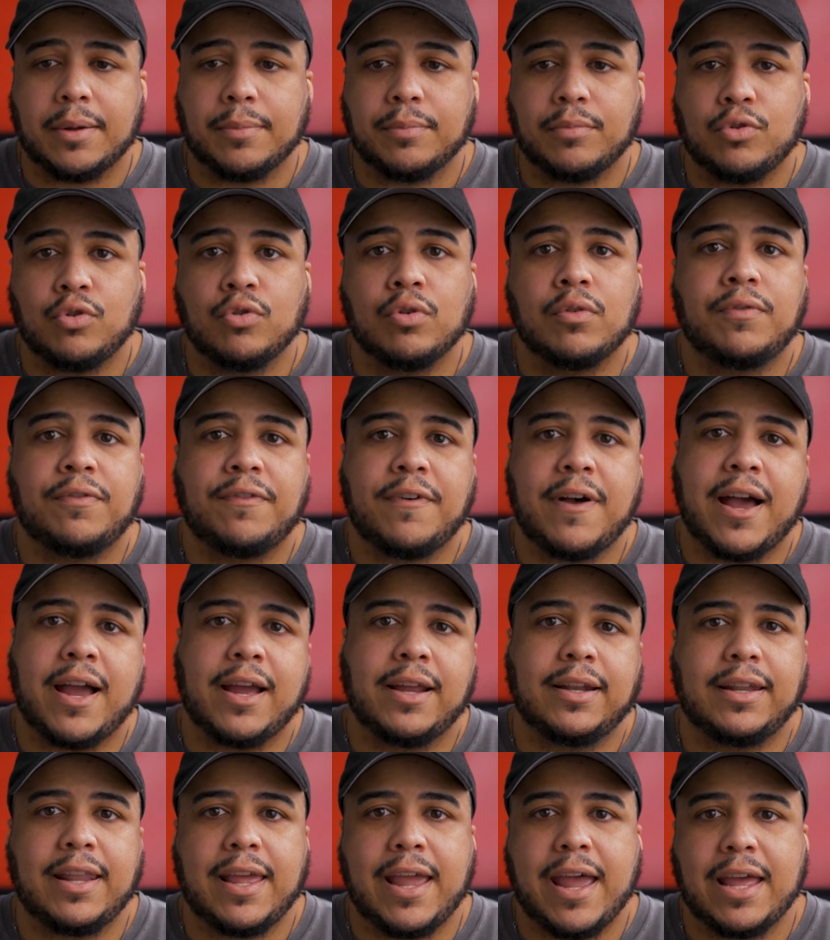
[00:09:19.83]
you'll
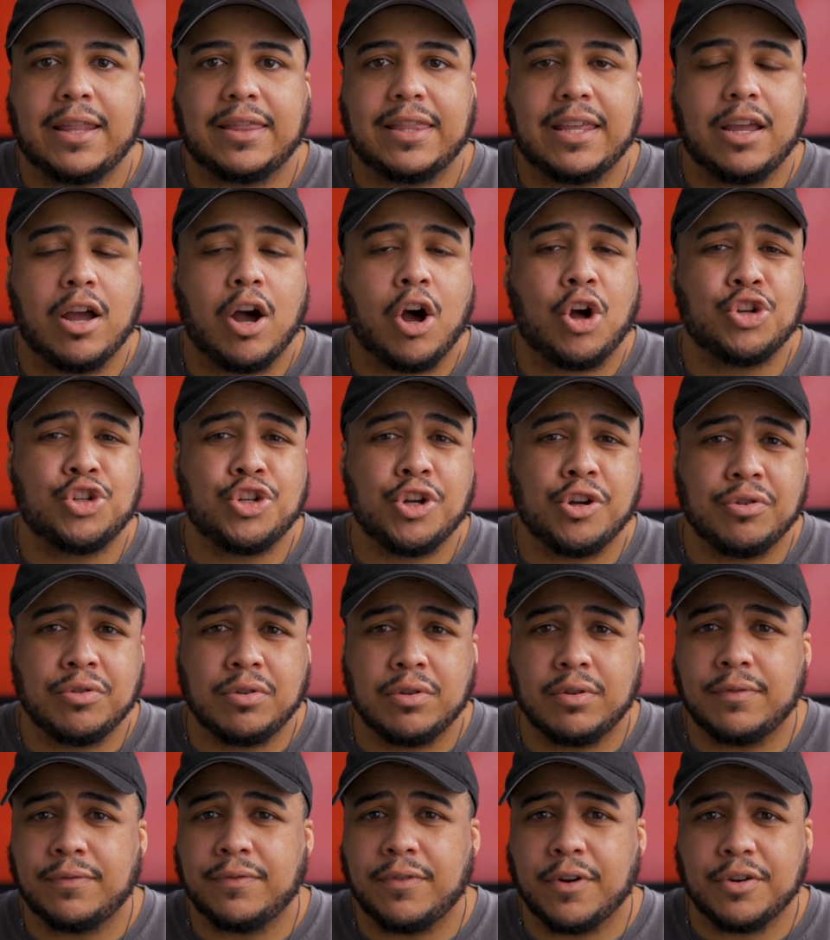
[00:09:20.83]
find that the
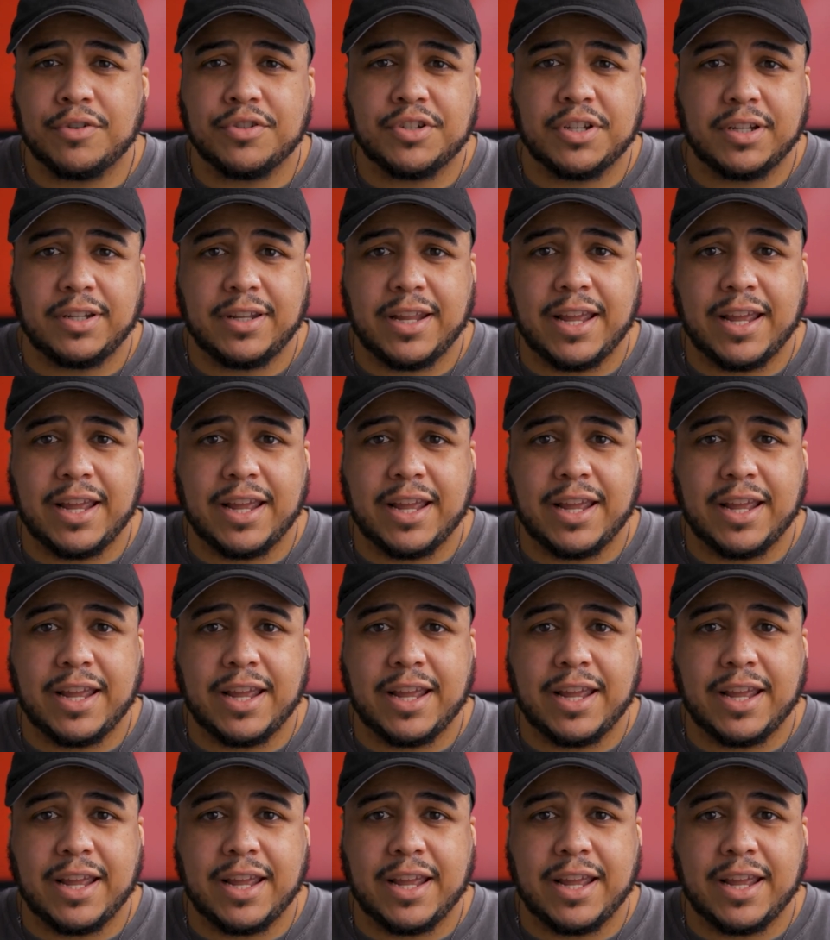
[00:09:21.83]
alternative version